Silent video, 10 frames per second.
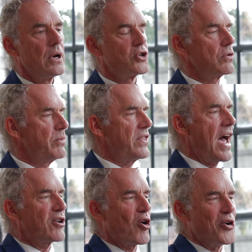It shouldn't be
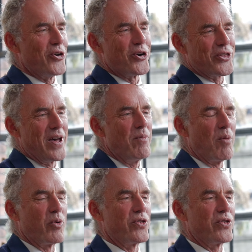that hard to hook them up with